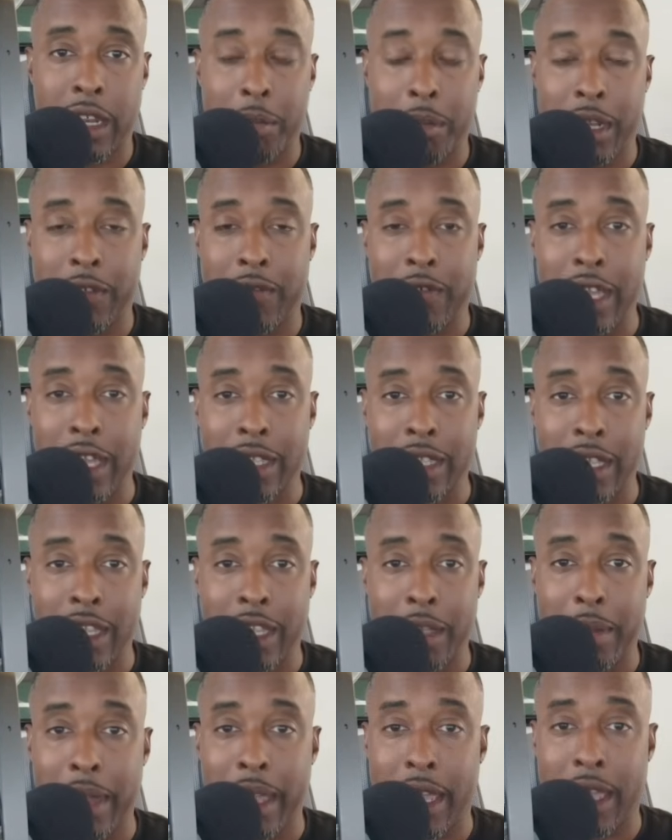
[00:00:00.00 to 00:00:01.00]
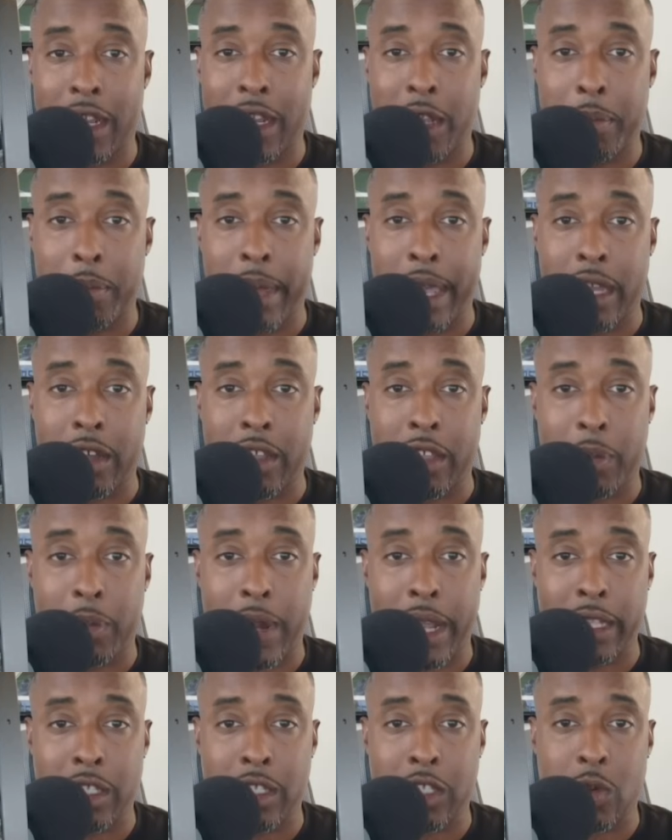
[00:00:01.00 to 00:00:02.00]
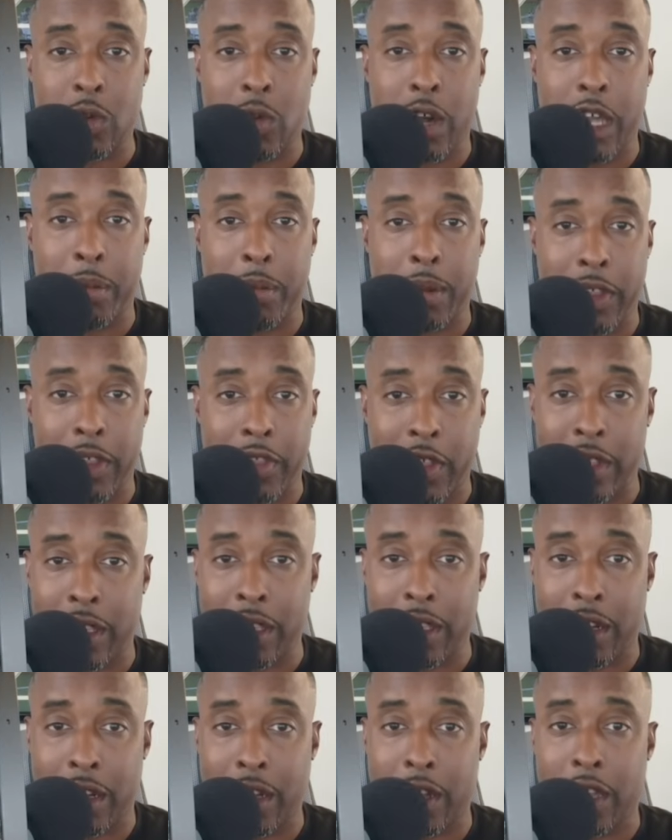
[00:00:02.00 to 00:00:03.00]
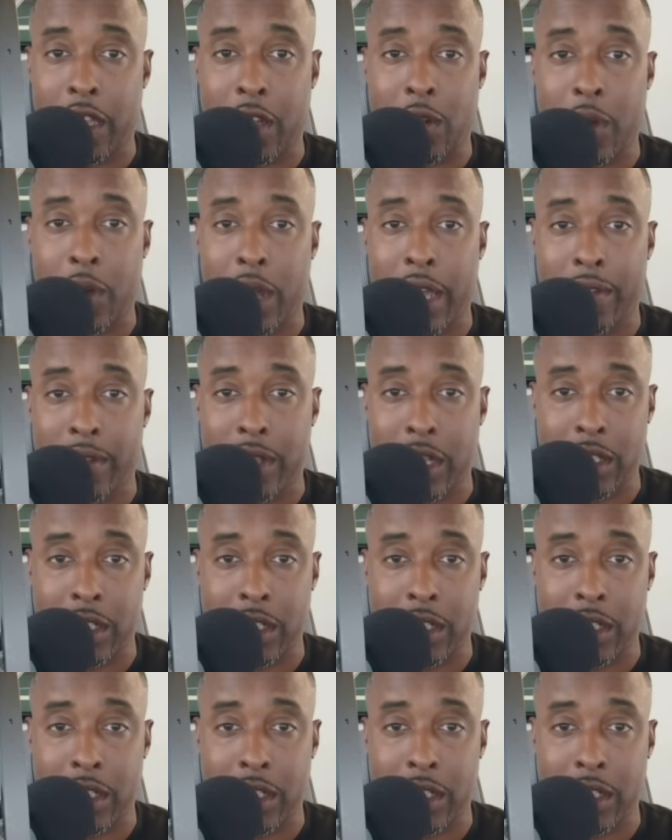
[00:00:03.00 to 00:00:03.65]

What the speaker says: I mean, if anything, they may end up back on the practice squad, but I think that they're going to get waived.